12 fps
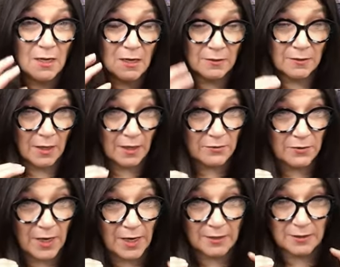On the other
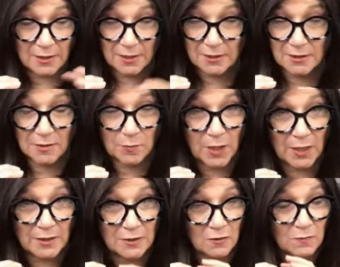hand, the kids'
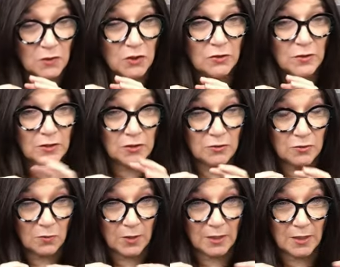bodies are maturing too
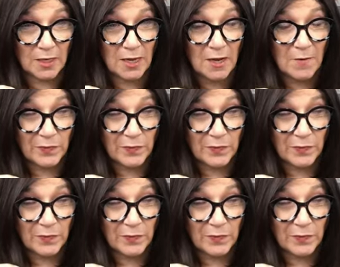quickly.